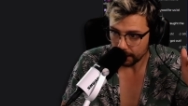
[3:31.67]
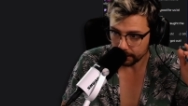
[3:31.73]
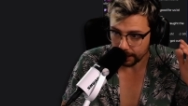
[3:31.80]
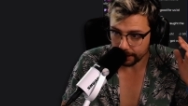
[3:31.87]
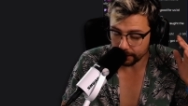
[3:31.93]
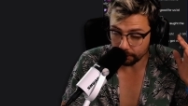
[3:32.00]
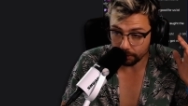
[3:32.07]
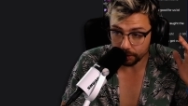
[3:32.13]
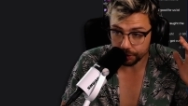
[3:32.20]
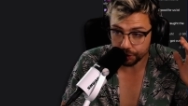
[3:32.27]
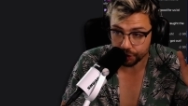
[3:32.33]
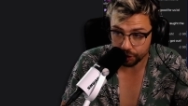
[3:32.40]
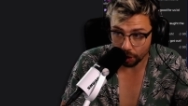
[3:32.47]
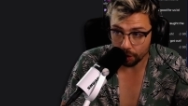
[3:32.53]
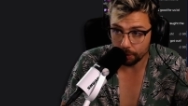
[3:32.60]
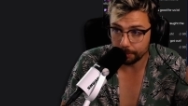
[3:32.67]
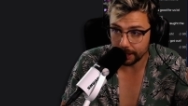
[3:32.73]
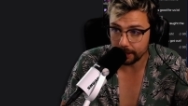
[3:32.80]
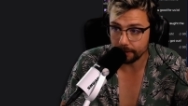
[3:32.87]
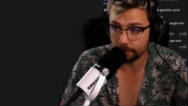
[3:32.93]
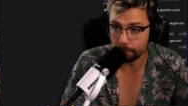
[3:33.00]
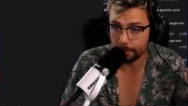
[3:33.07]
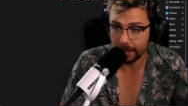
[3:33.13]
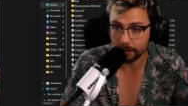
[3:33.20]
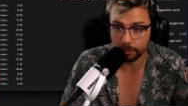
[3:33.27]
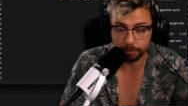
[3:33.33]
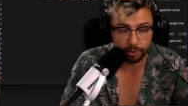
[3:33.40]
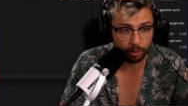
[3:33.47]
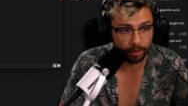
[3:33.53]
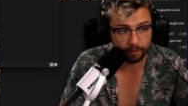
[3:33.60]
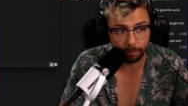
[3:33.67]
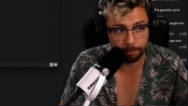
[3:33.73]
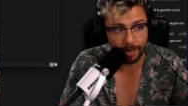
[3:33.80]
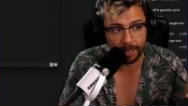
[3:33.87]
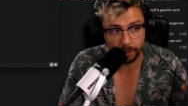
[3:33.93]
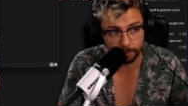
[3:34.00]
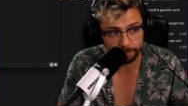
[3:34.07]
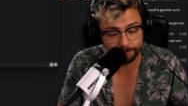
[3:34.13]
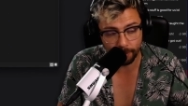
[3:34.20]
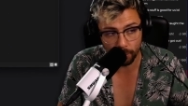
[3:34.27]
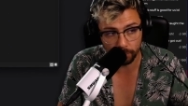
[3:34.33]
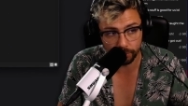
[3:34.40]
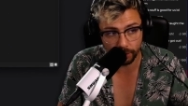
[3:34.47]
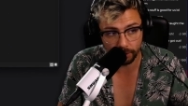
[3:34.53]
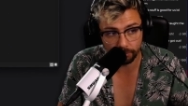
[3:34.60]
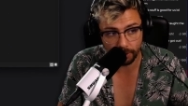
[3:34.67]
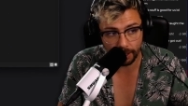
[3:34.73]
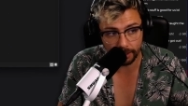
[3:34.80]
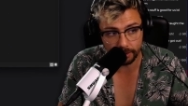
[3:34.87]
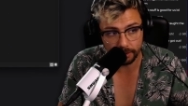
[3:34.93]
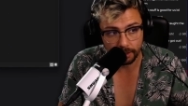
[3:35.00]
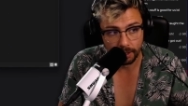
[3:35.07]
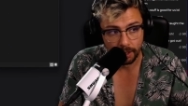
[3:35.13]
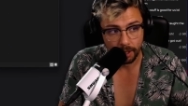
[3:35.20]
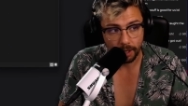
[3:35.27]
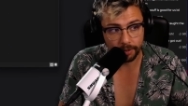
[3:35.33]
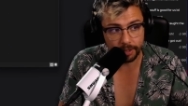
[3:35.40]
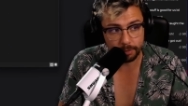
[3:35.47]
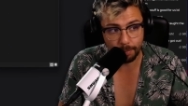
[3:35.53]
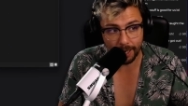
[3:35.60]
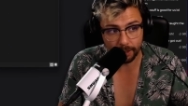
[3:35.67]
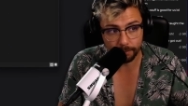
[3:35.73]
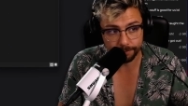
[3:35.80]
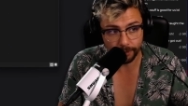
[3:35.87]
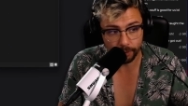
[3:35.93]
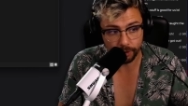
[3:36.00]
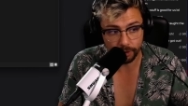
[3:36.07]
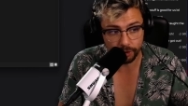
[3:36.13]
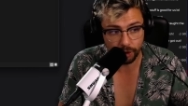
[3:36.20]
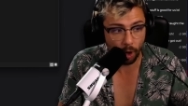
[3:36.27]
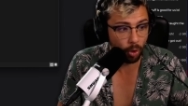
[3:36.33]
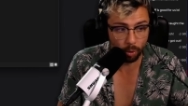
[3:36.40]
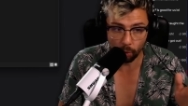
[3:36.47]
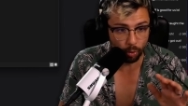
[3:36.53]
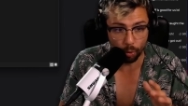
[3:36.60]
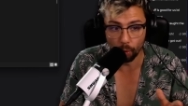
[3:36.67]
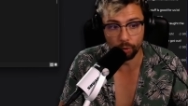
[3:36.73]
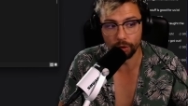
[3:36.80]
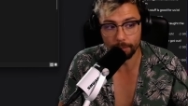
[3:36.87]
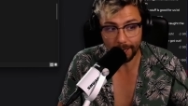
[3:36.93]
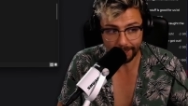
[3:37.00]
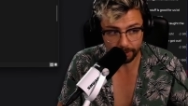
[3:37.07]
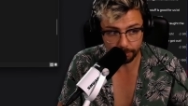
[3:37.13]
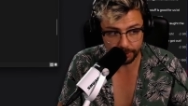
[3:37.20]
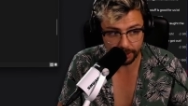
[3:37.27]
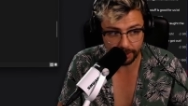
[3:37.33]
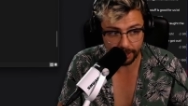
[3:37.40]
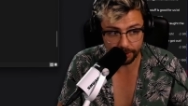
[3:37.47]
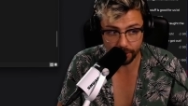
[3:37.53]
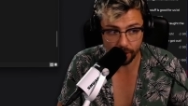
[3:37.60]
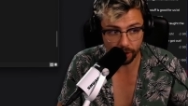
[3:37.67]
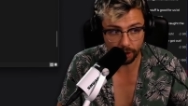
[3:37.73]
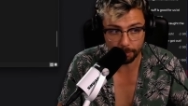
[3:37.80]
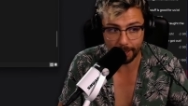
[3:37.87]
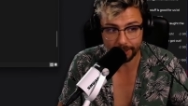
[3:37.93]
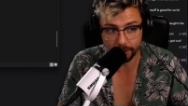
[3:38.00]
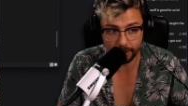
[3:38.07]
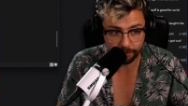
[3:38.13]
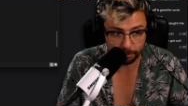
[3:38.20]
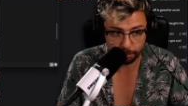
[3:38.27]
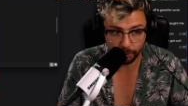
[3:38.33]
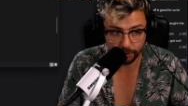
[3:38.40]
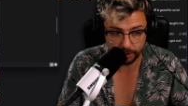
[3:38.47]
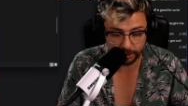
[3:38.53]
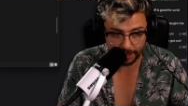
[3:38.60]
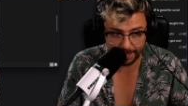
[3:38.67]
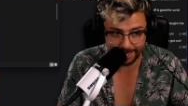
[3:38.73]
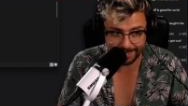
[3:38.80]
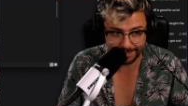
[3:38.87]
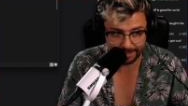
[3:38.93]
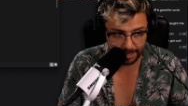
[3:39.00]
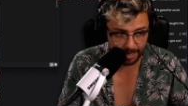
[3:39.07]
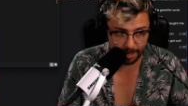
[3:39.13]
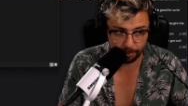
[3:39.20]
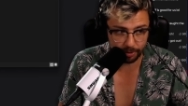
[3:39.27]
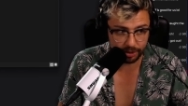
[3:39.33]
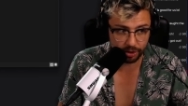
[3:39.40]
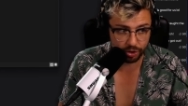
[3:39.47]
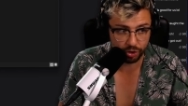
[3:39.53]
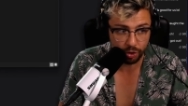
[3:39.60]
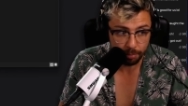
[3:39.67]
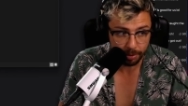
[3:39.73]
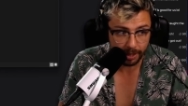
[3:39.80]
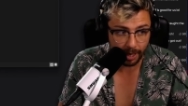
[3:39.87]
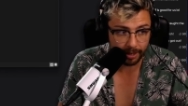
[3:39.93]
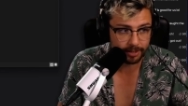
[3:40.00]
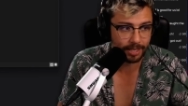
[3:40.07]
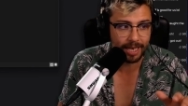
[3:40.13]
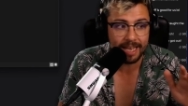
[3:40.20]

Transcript: Like, there are so many different backups. You have a backup folder, right? And this backup folder has got all the backups in there, so you can go back to different points in time, which is super nice.